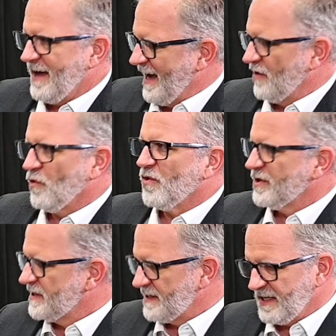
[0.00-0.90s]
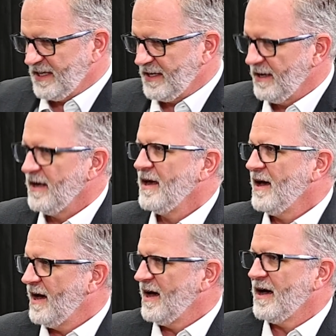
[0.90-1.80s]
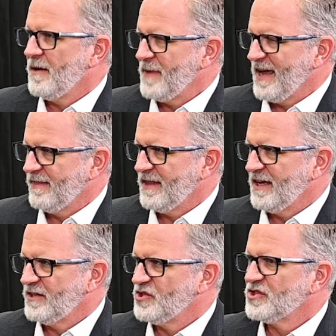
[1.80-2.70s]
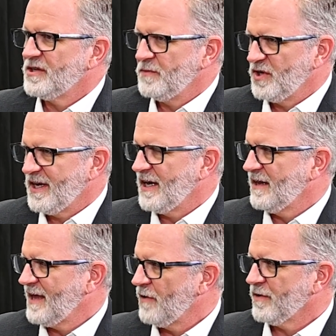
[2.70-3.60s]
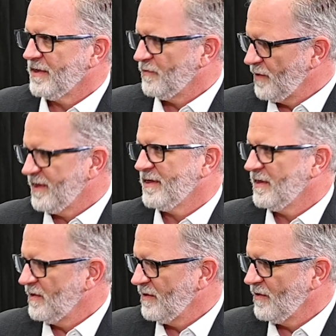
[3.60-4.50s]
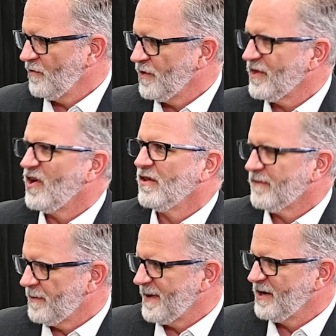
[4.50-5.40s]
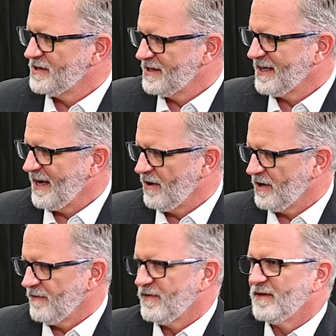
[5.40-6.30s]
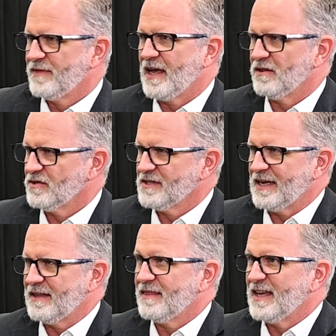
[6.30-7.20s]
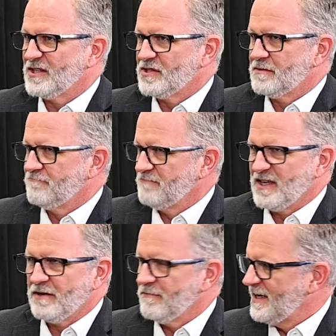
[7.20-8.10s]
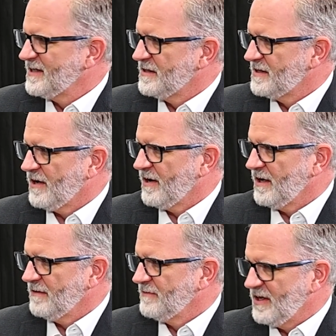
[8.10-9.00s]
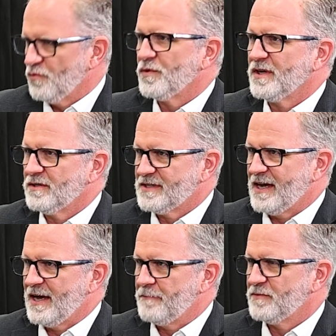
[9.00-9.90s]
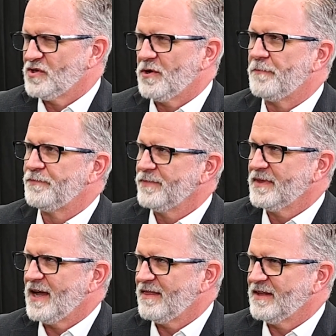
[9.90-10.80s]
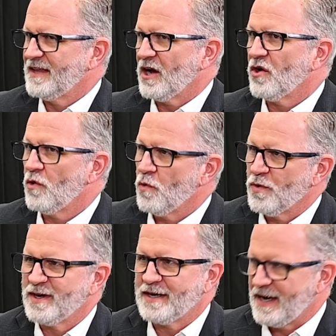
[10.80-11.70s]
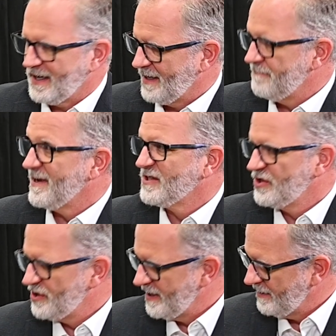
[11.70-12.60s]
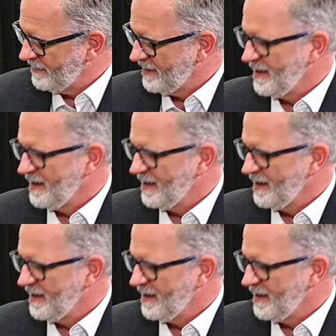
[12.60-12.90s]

and or C, and then just communicating that with all of our parents in the county if that looks like that's necessary in real time. So I think that coordinated messaging